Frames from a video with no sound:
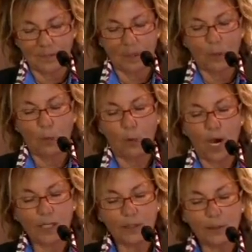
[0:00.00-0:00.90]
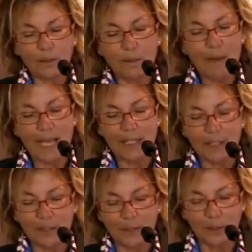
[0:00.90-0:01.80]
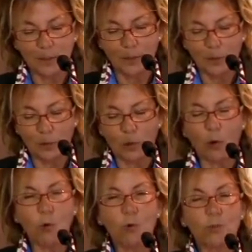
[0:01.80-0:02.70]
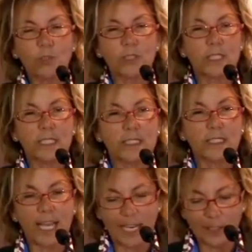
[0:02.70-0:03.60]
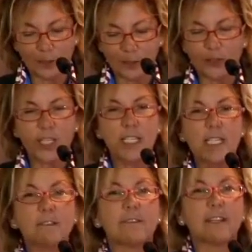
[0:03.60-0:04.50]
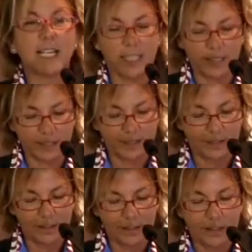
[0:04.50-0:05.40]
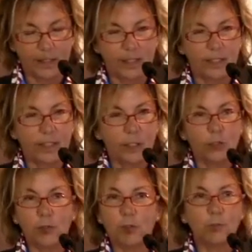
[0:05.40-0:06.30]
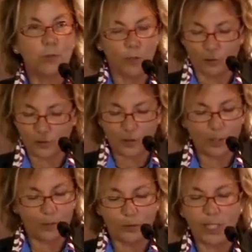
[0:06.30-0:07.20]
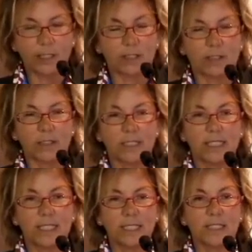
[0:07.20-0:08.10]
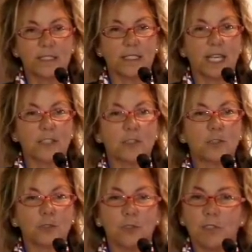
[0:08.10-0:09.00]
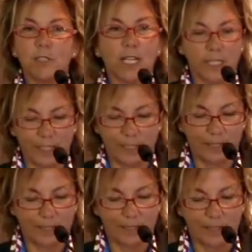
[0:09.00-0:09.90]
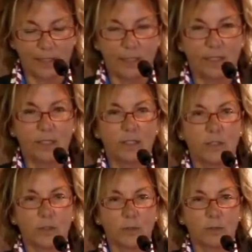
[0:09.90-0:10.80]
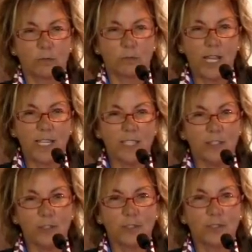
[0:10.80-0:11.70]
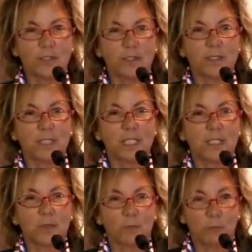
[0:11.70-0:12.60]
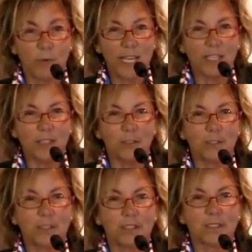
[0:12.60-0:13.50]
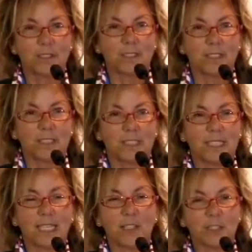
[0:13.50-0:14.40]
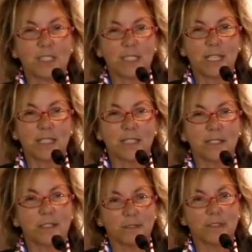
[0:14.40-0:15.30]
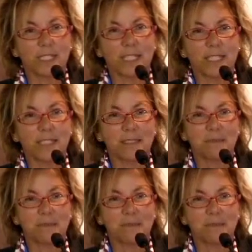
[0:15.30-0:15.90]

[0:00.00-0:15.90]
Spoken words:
"Wild men who caught and sang the sun in flight, do not go gentle into that good night. Rage, rage against the dying of the light."